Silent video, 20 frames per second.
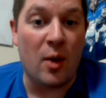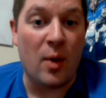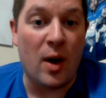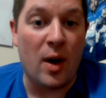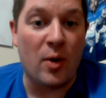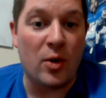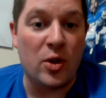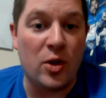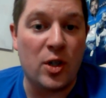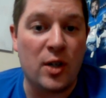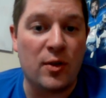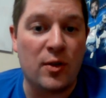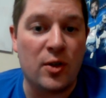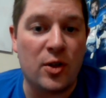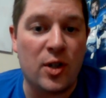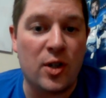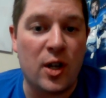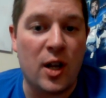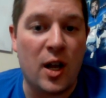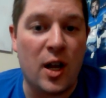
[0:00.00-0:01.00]
wide
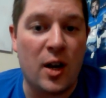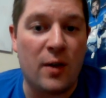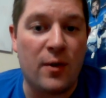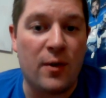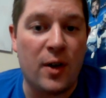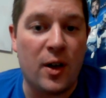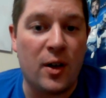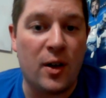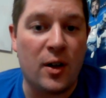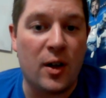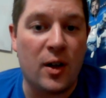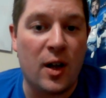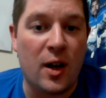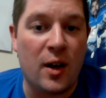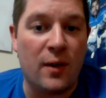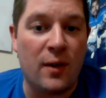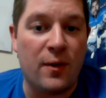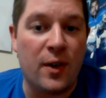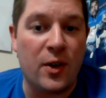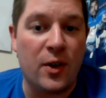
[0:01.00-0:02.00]
receivers and NFL life,